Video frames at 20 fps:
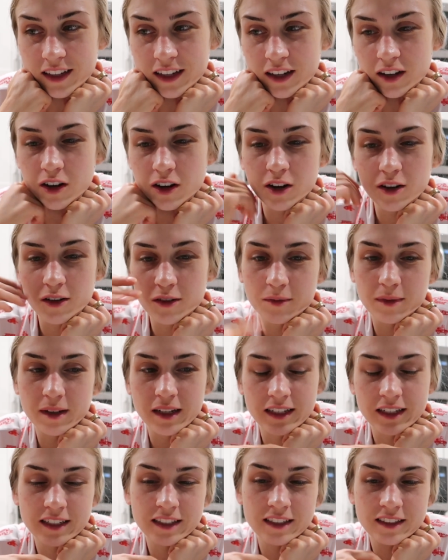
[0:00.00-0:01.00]
like all
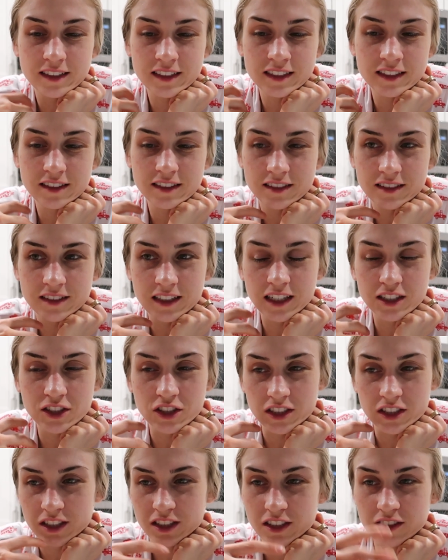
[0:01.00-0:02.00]
my
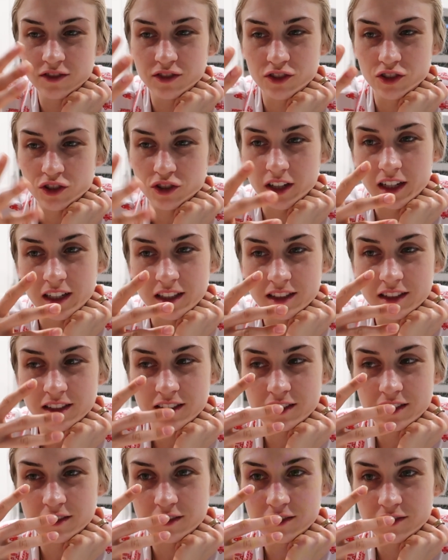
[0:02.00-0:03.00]
digestive
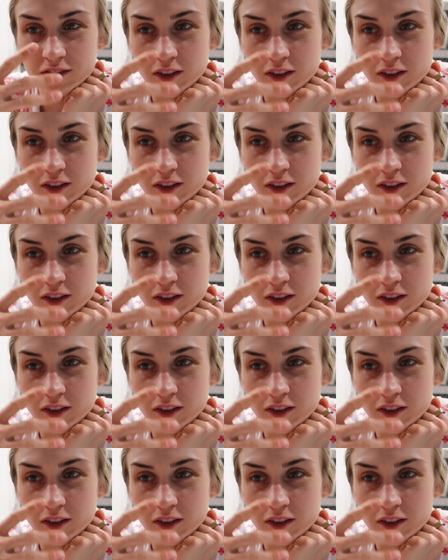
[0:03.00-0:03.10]
stress